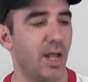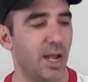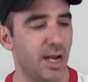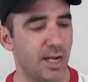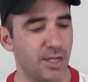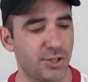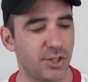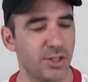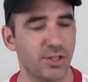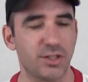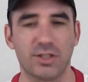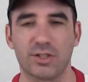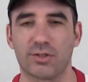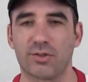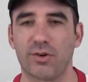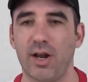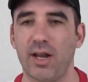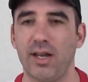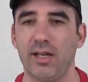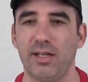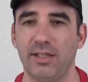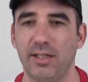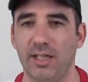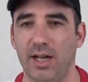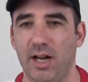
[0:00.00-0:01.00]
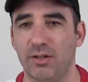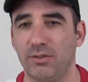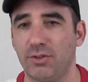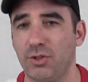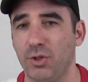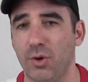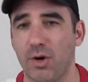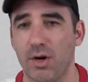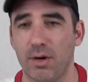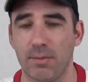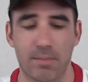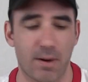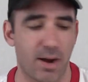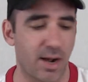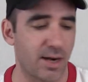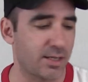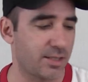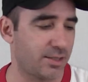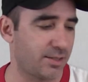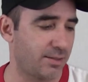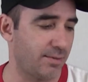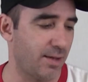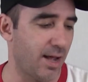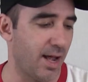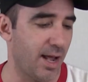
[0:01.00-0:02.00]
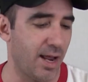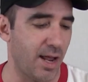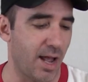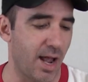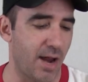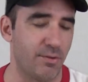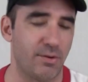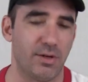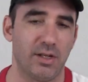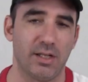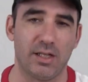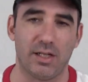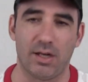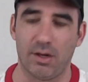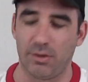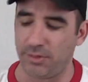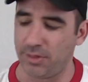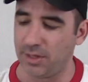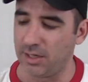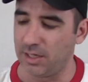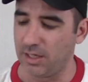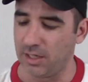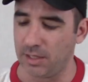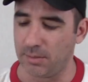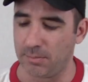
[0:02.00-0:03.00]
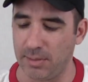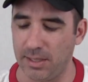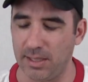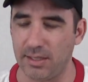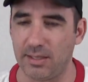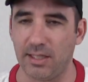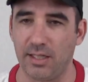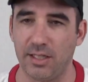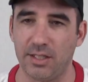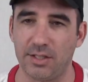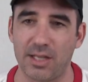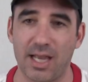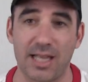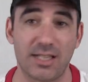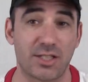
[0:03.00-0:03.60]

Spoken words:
And it's just a great, $200. I really don't think you can beat these.